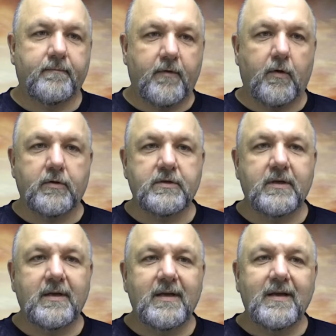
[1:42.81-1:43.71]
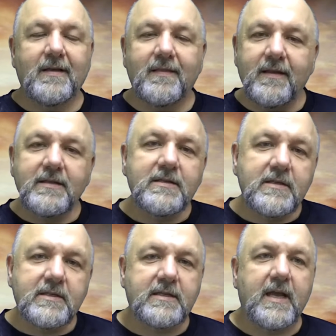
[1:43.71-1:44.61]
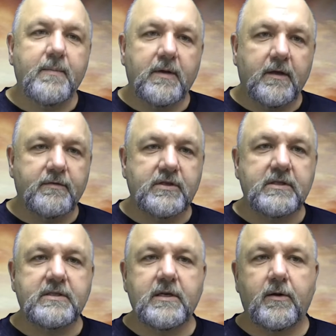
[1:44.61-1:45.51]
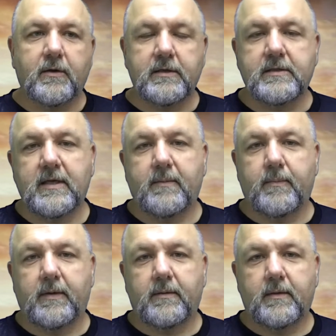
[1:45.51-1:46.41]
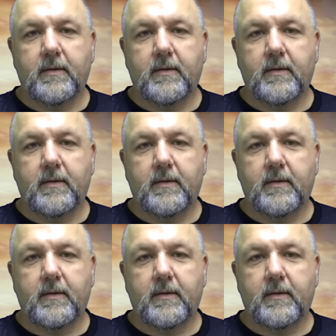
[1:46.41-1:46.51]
First, this is a statement of sincere contentment.